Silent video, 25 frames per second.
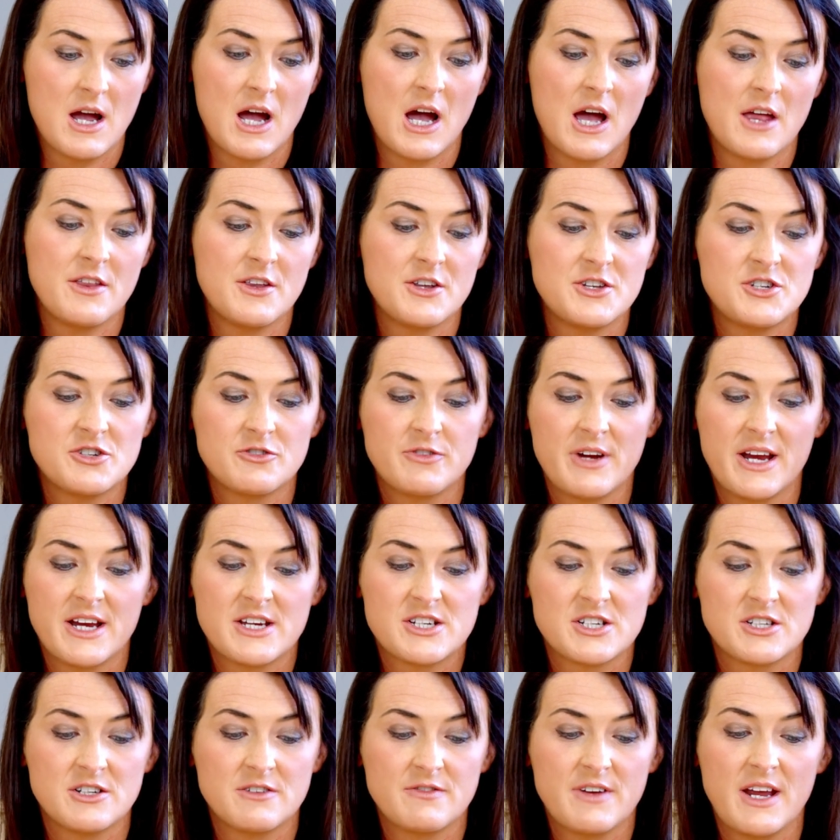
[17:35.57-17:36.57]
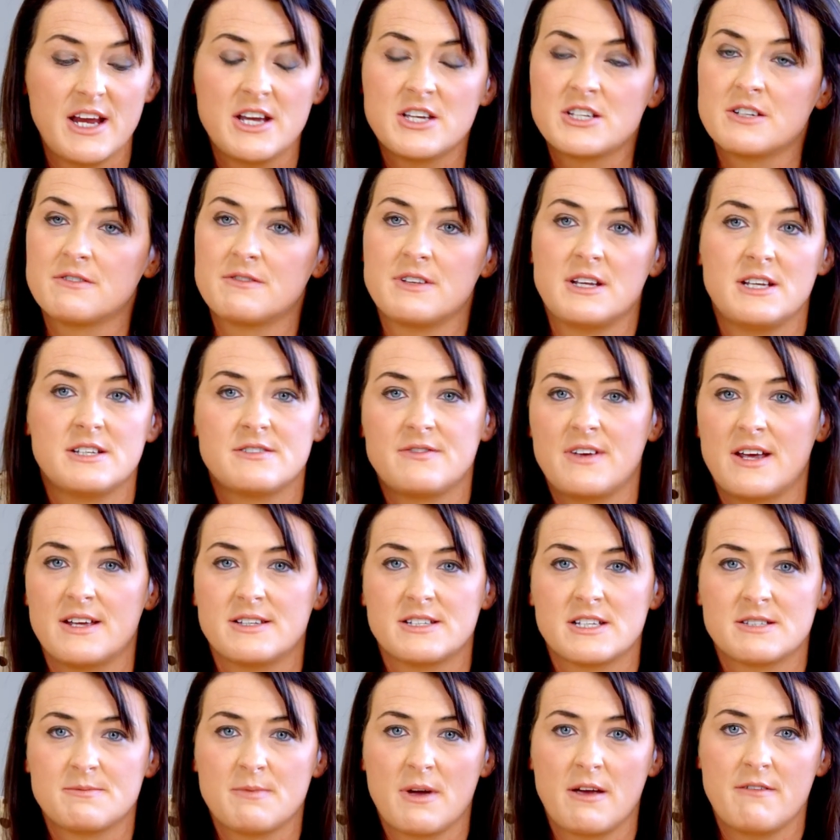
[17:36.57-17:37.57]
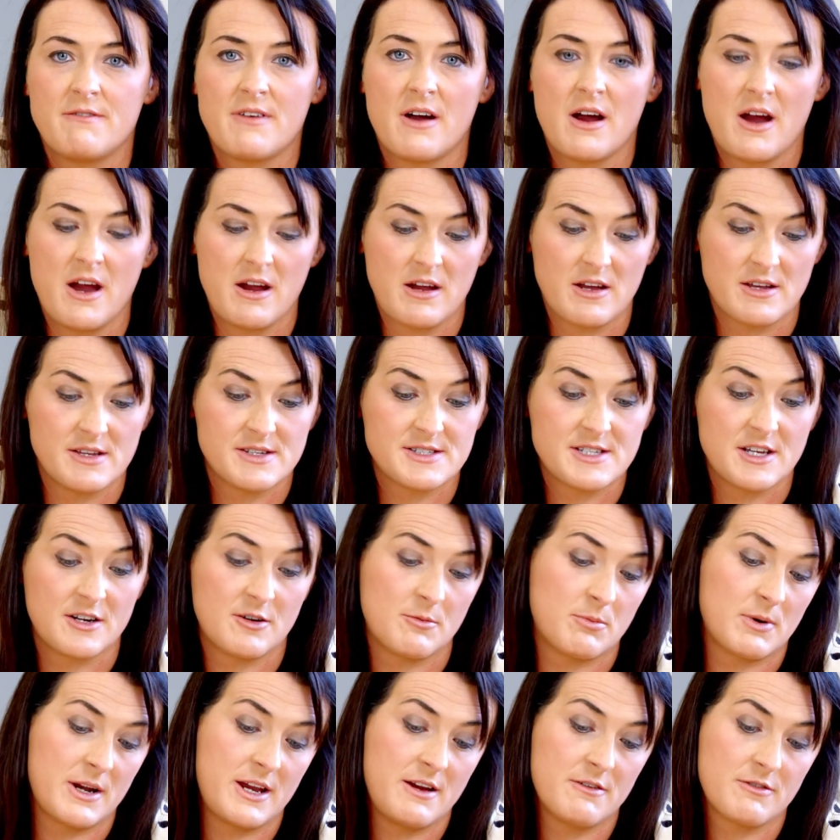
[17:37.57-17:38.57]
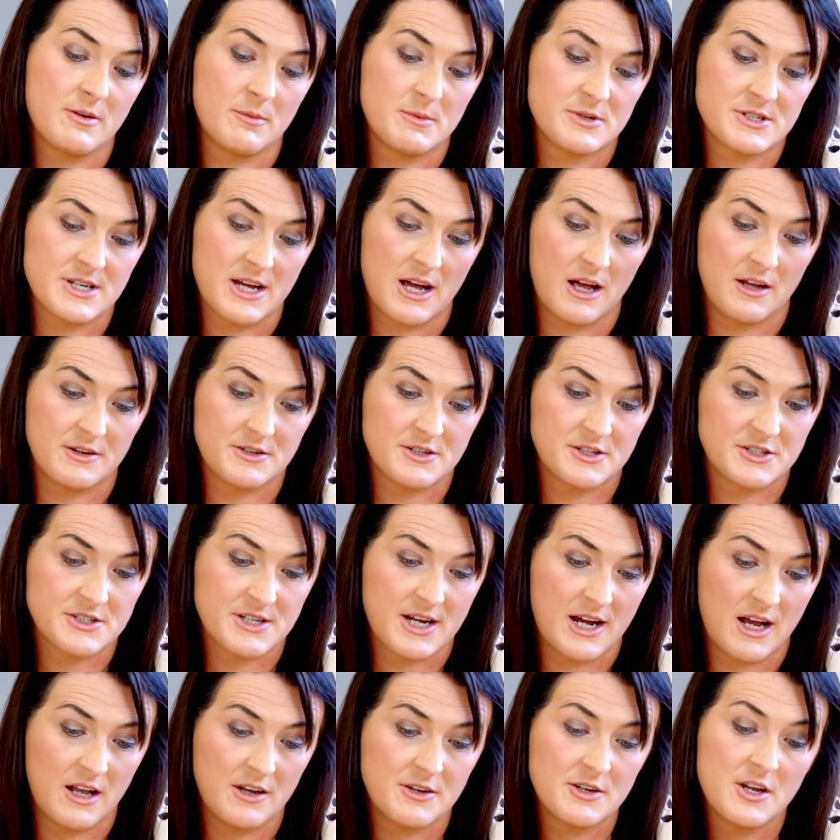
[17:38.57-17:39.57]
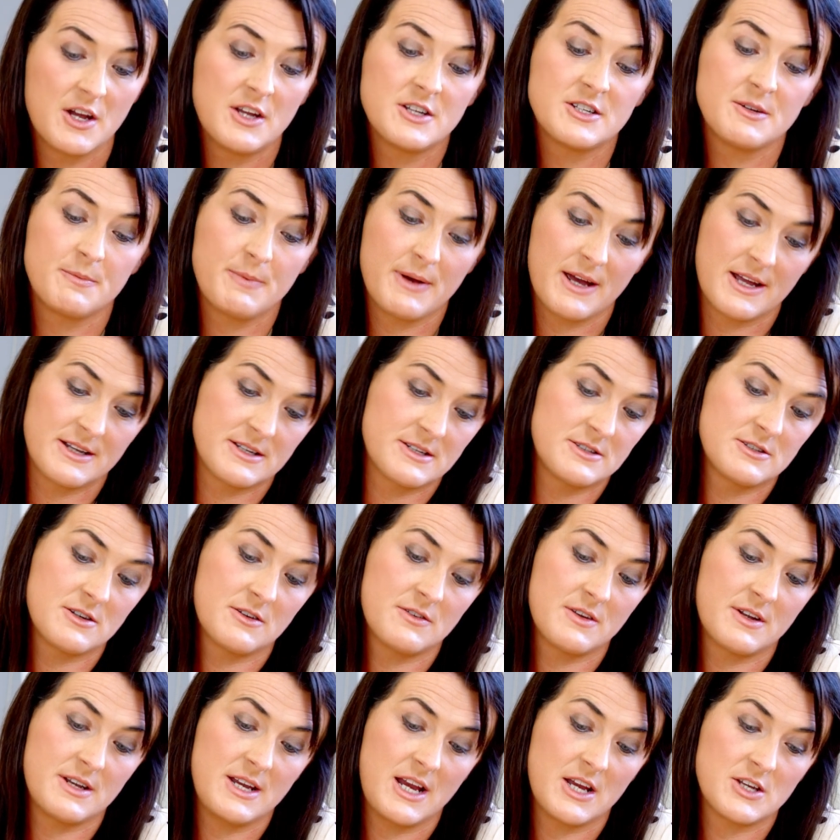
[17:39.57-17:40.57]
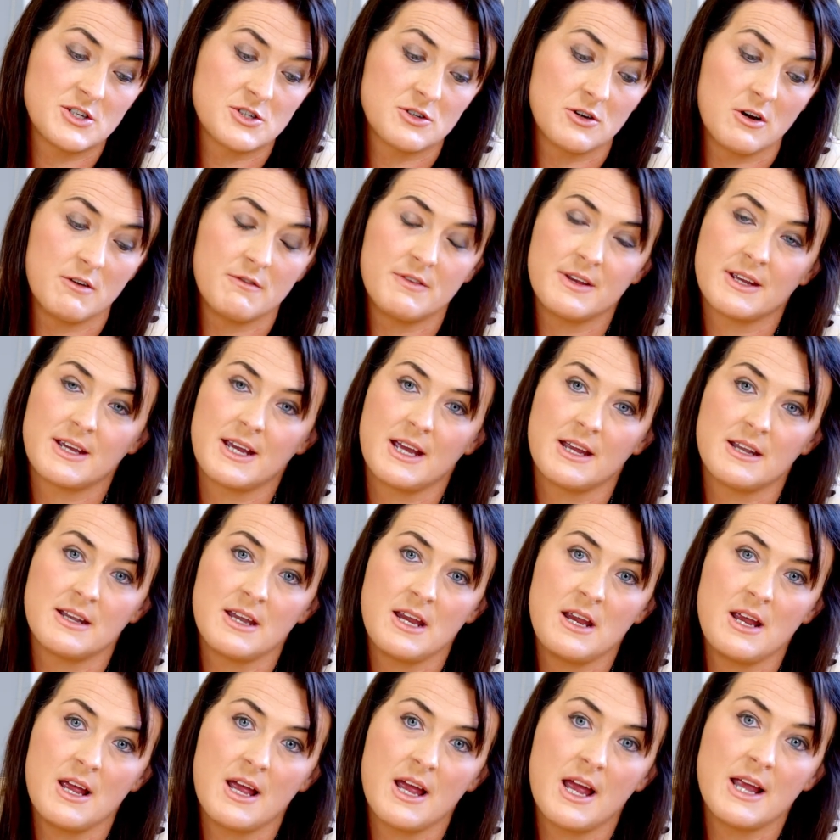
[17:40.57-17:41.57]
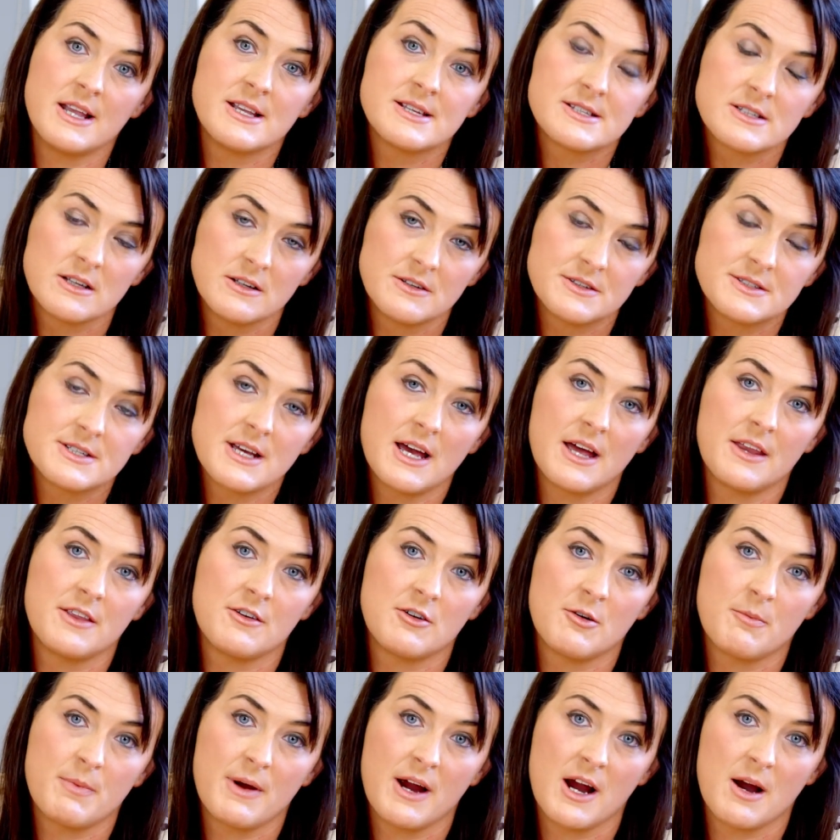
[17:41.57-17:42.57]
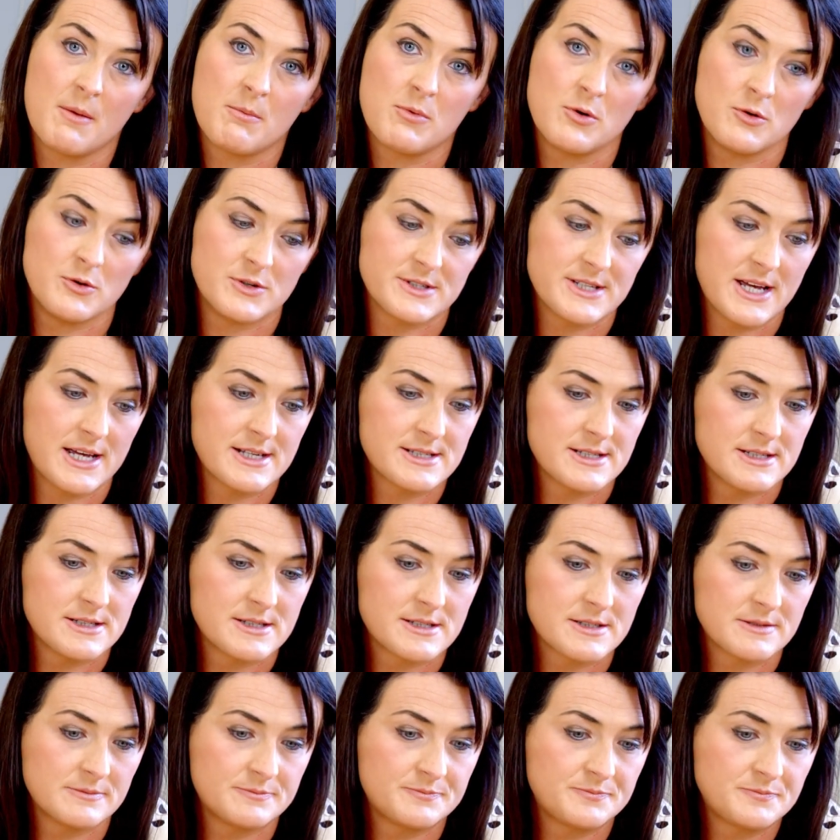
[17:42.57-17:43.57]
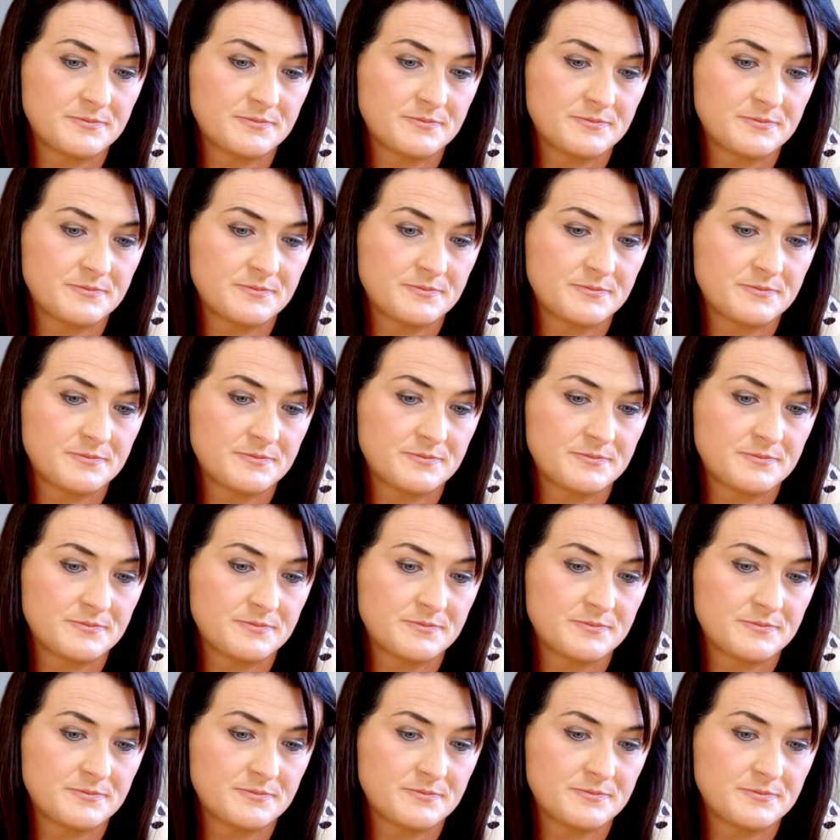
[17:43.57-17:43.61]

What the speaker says: And the duration of each of these phases may vary considerably from child to child, dependent on the nature of the kidney insult and the repair processes.